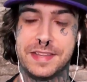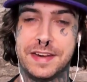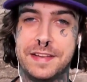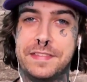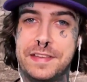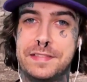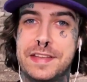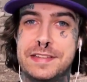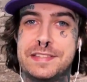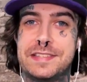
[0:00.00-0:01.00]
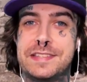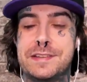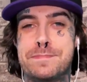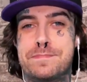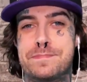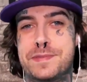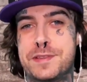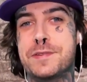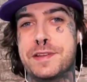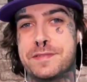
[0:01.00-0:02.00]
And I think that's the
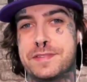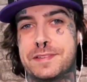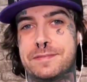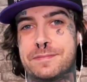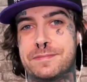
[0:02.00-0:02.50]
beauty of it.